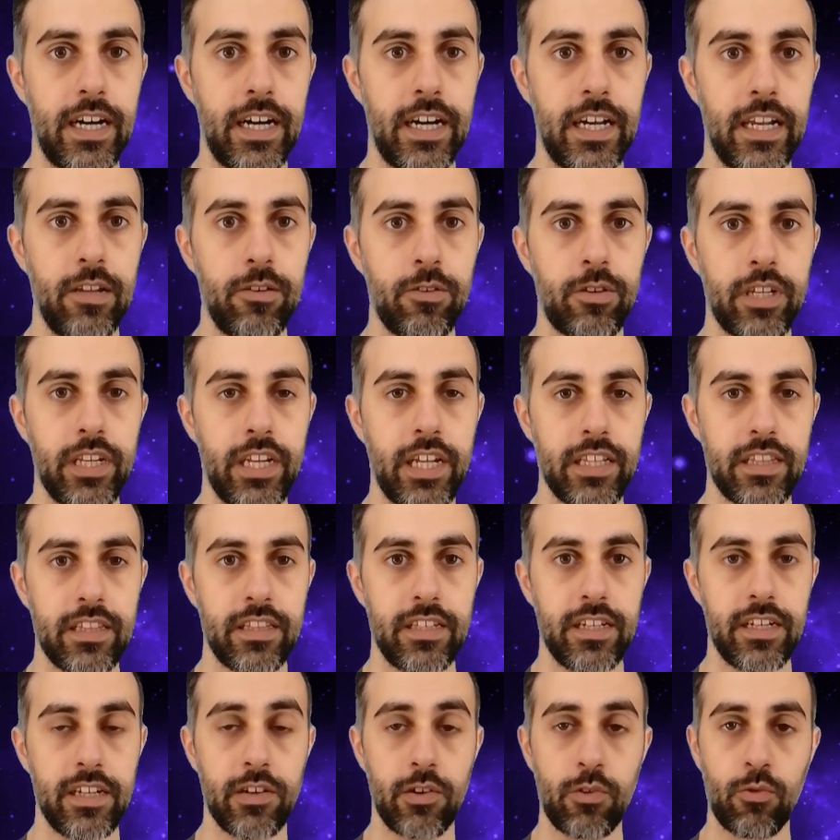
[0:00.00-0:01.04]
looking at
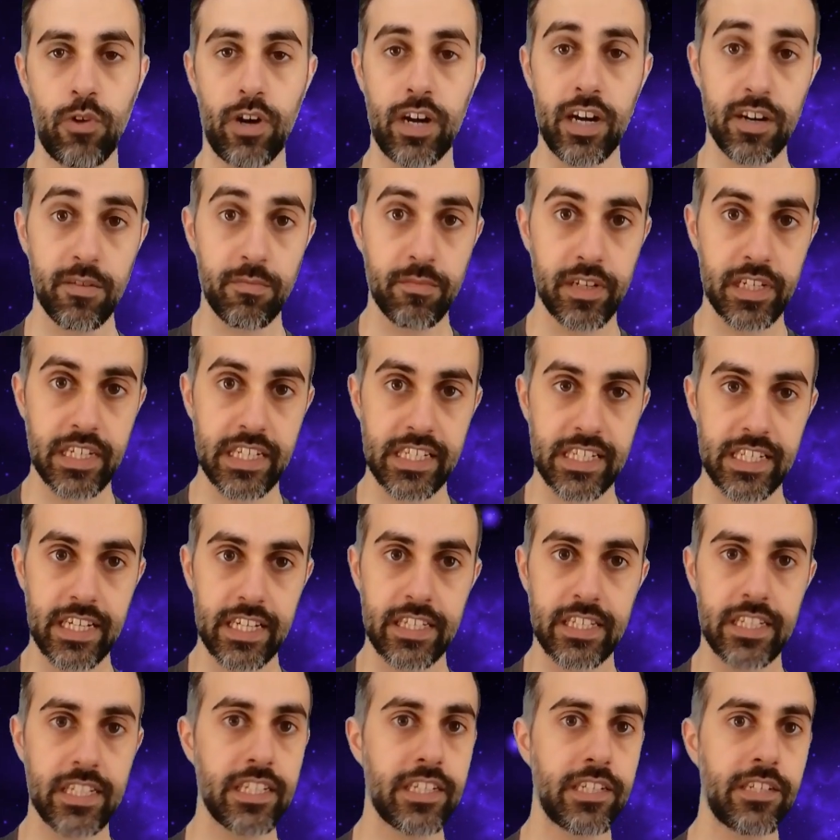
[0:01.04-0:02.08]
the requirements that
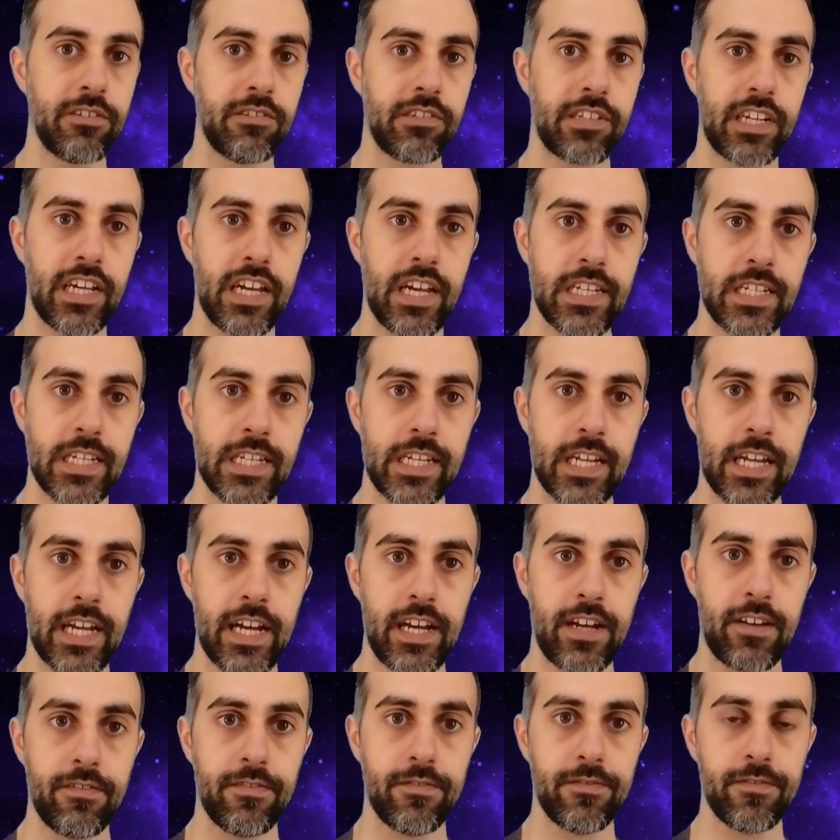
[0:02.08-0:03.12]
these use cases
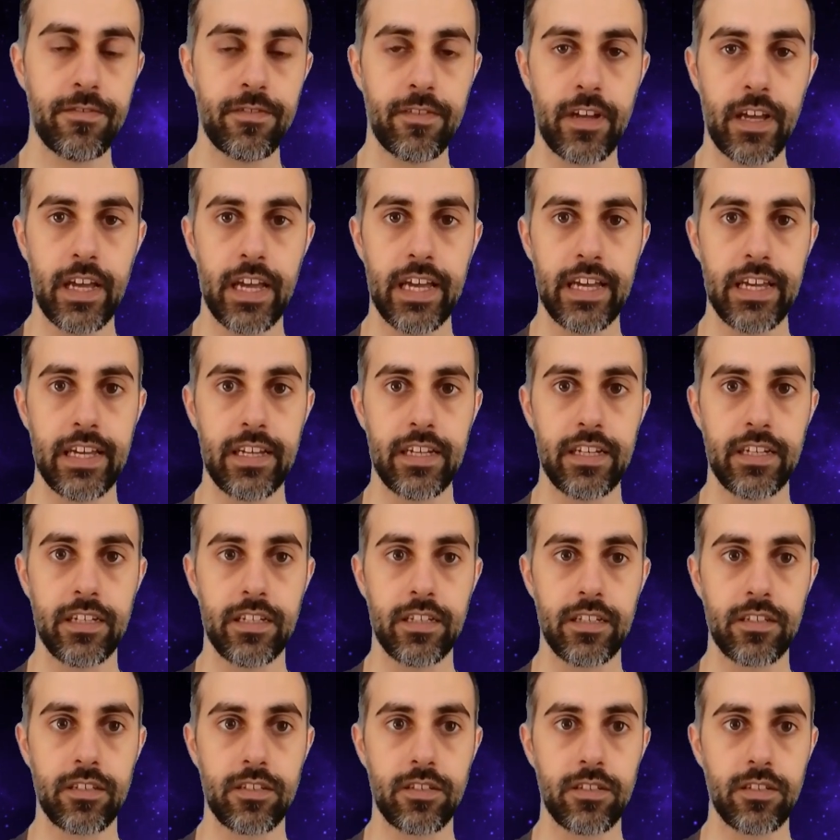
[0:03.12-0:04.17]
have,
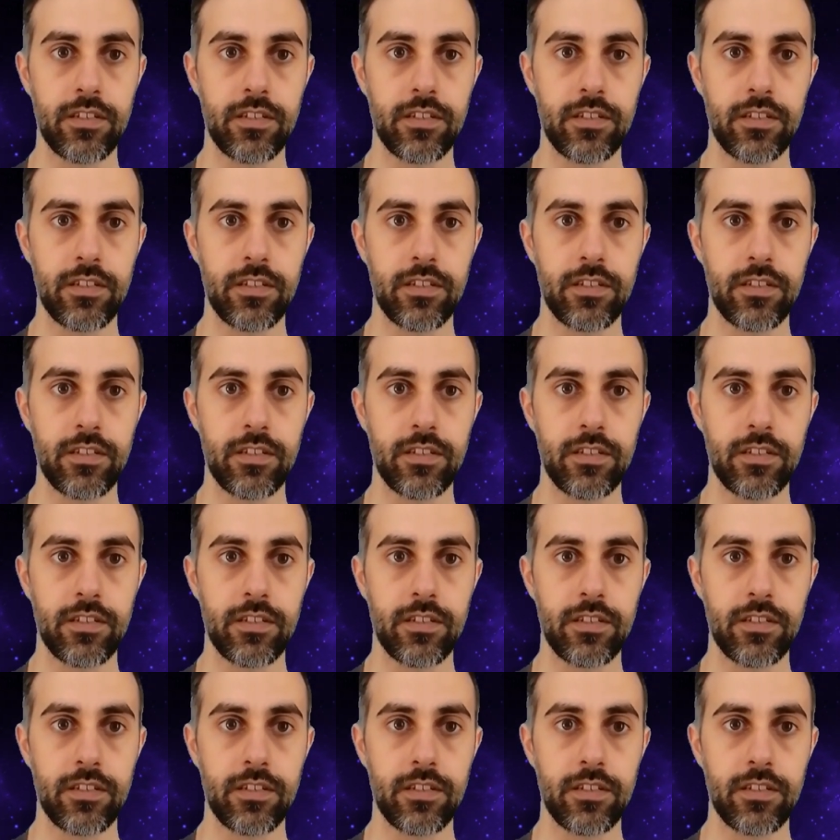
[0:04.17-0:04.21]
and